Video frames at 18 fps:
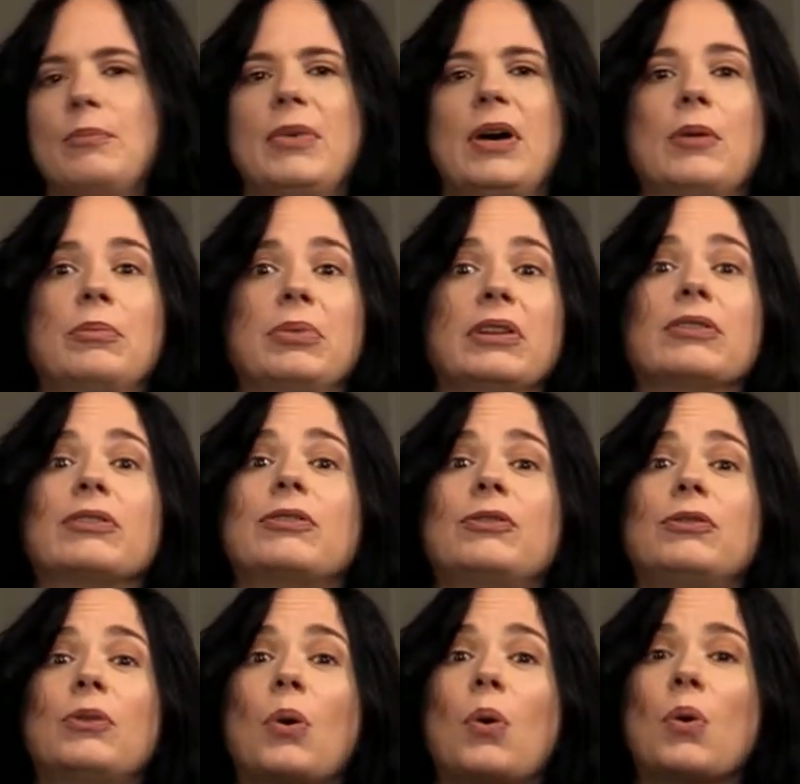But
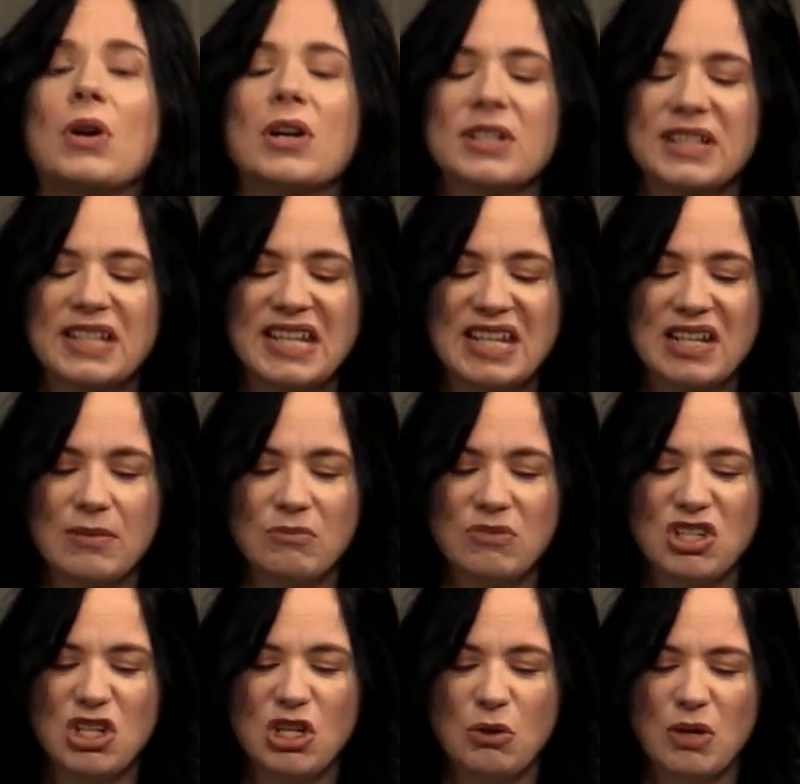before
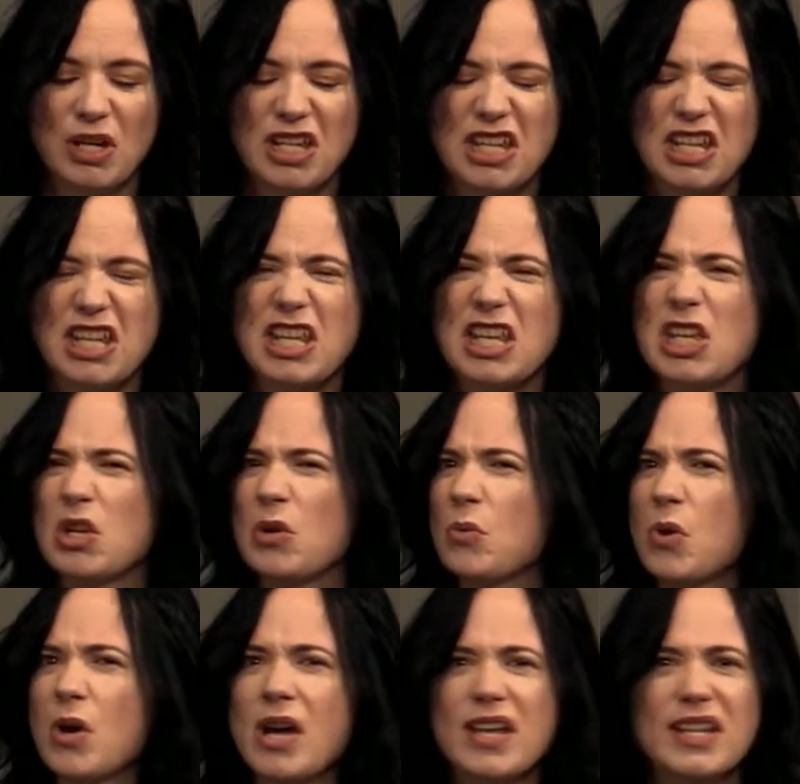Tim knew it, he
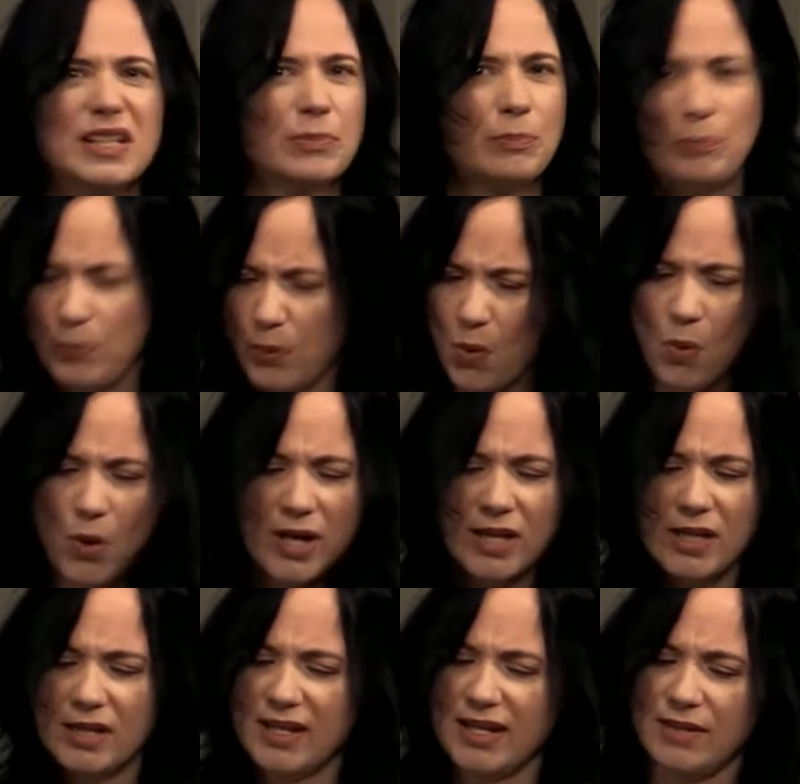was
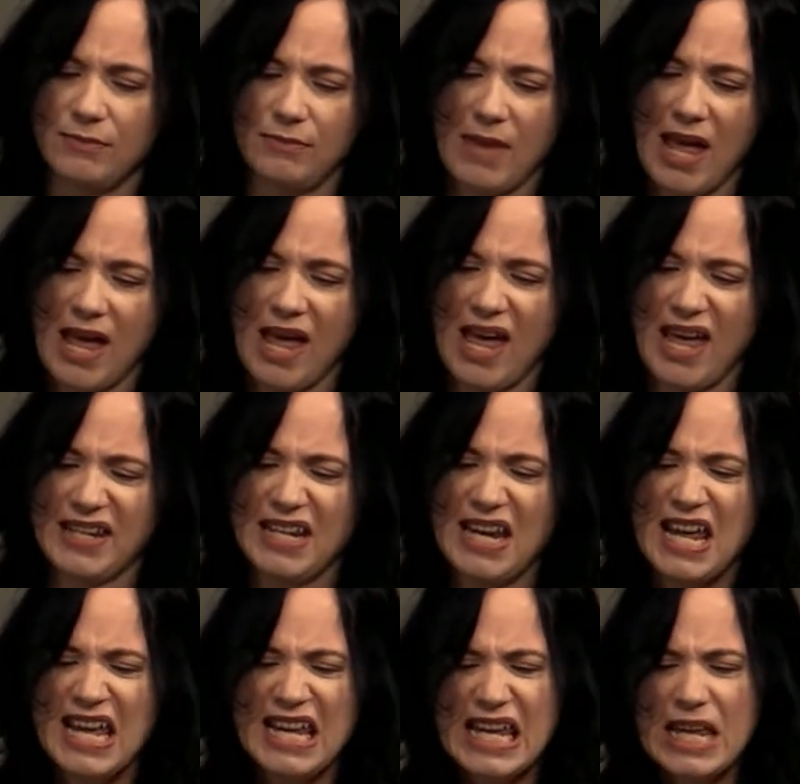boiling mad.
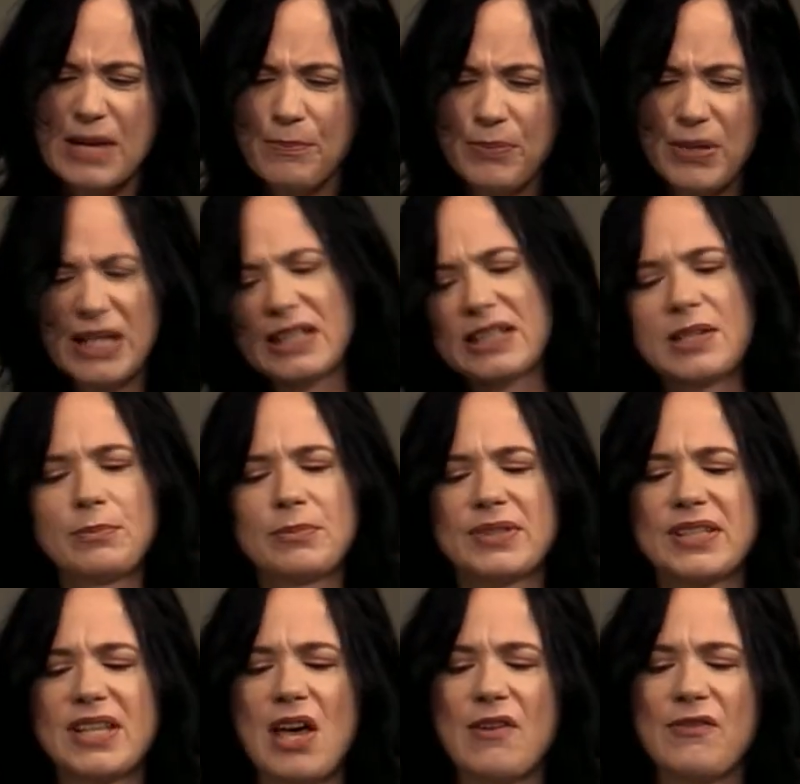He picked
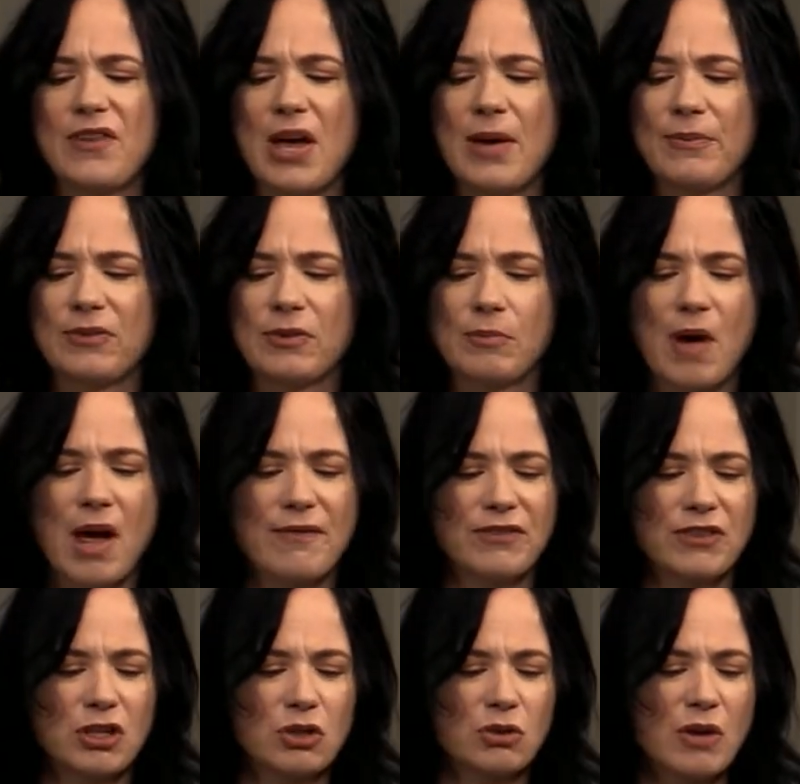himself up from
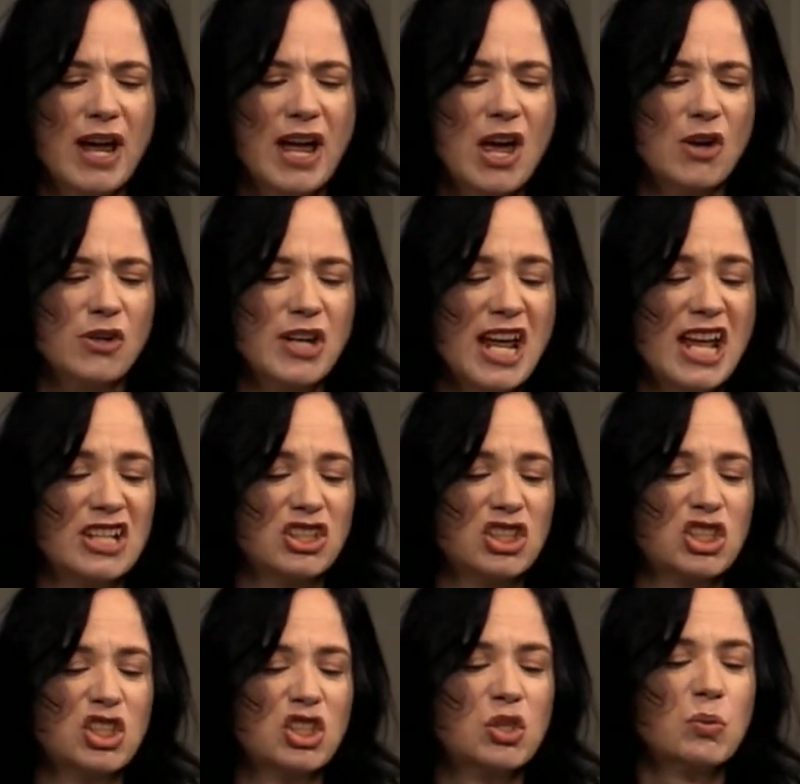off the ground
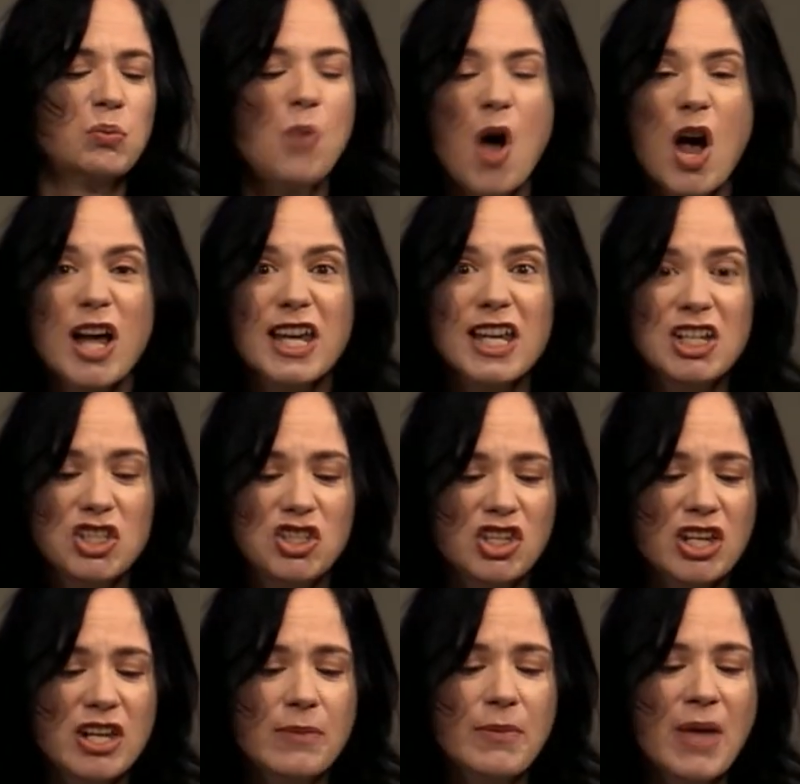and swung at
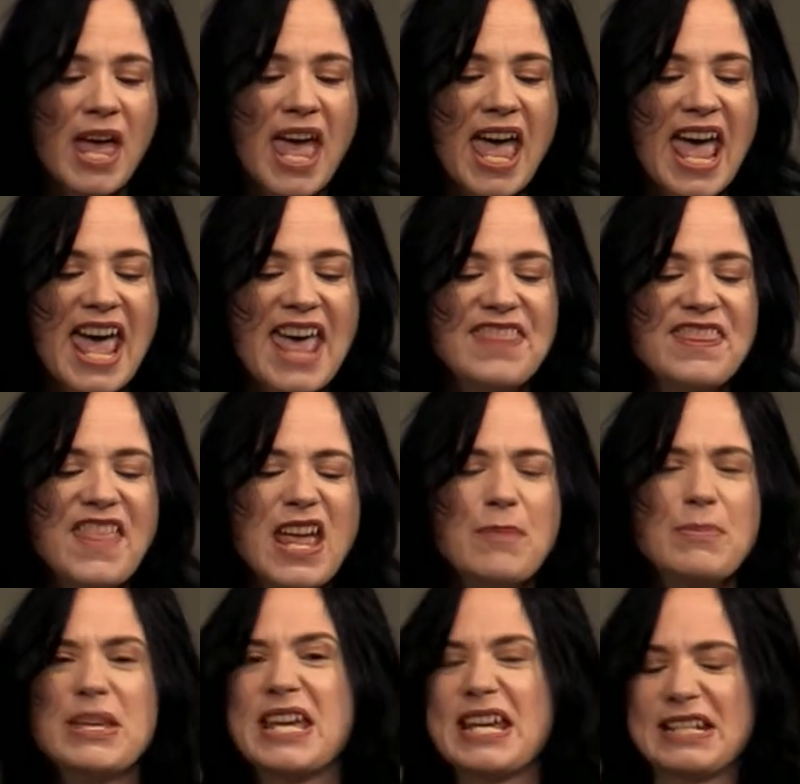Jim, and
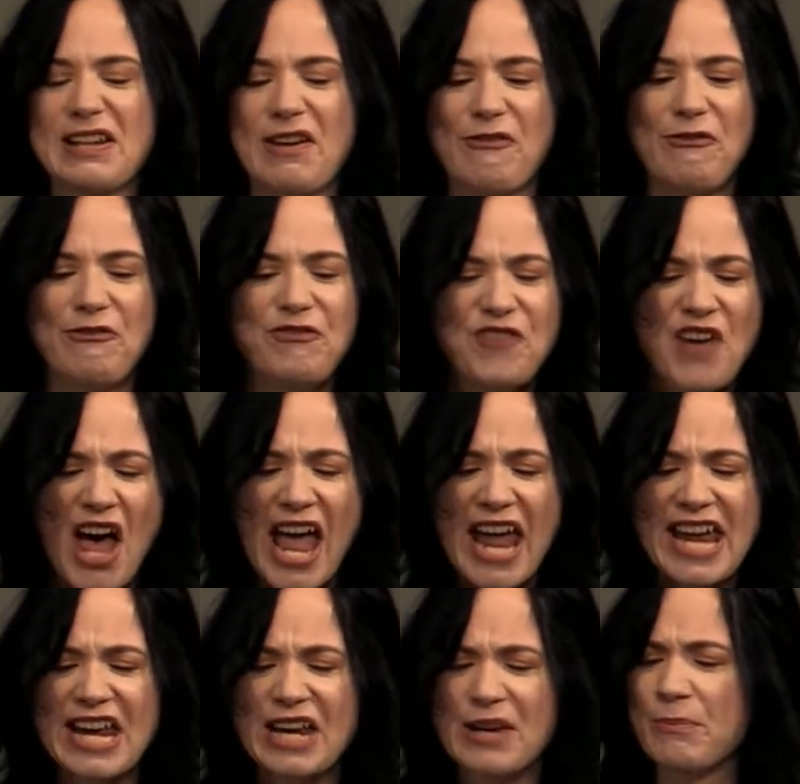they began to
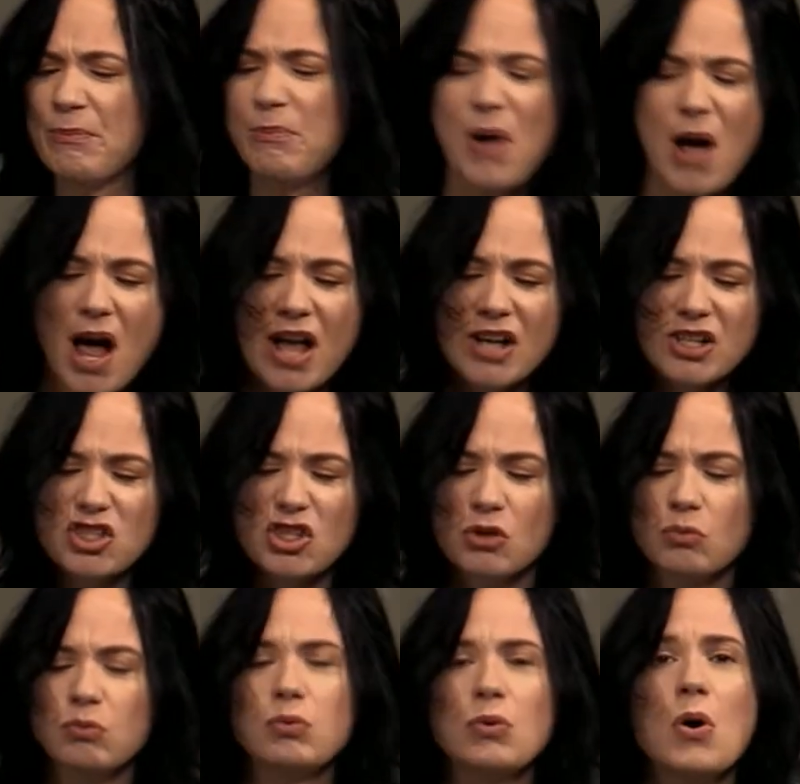fight and punch
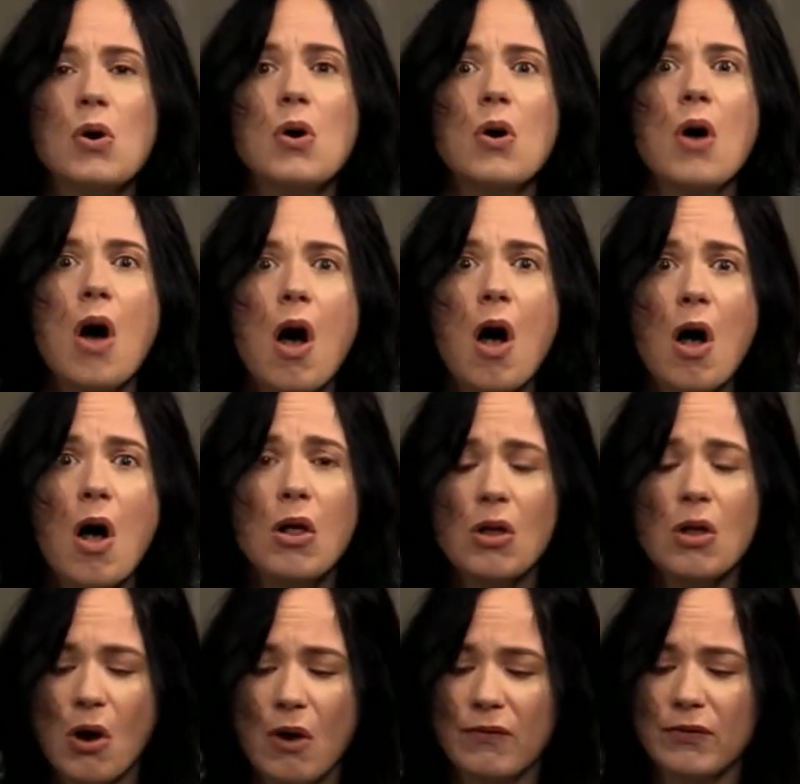and roll
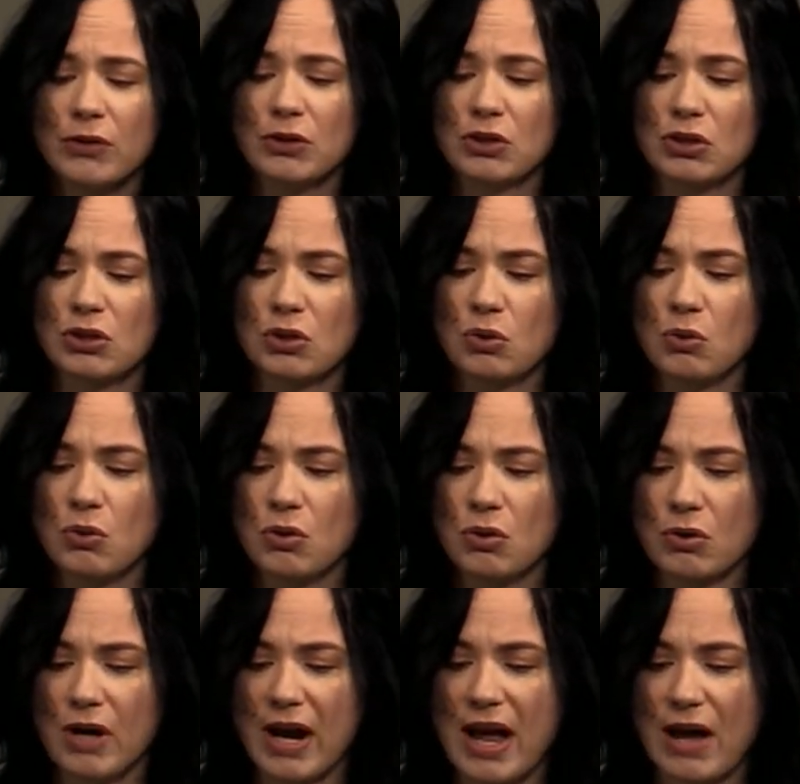all over the
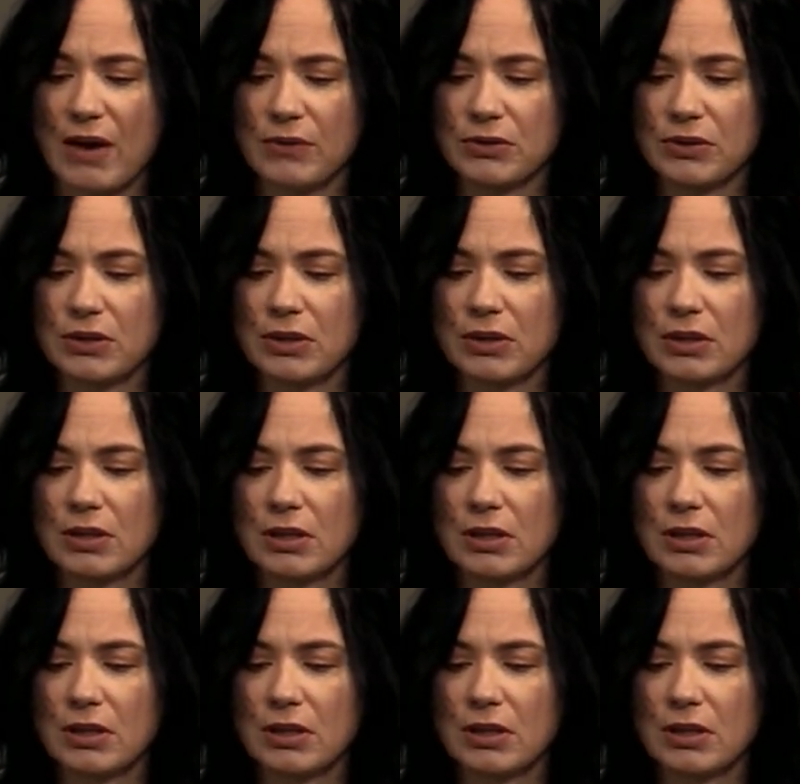school ground.